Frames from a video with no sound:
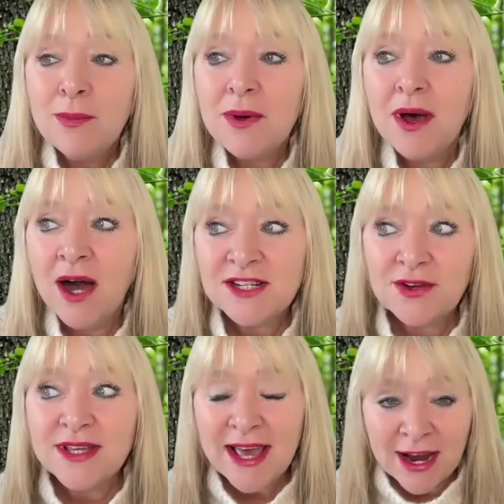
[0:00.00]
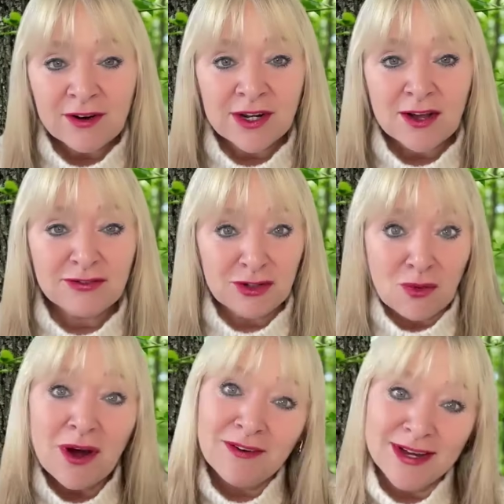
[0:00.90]
but I don't care enough to
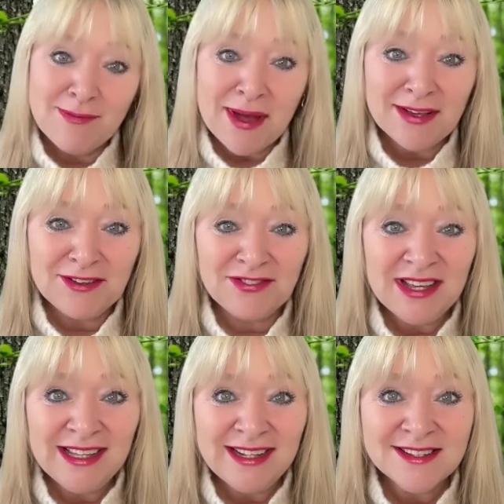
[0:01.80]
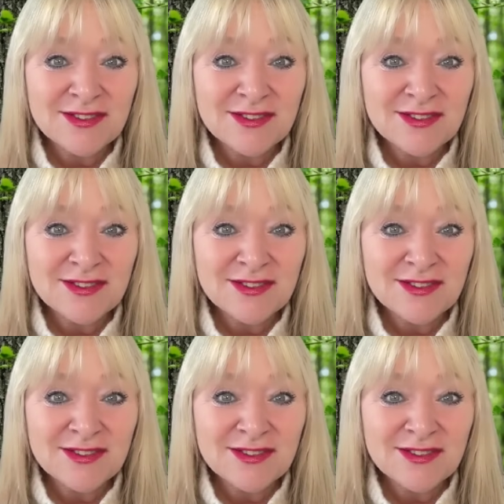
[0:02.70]
worry about your feelings.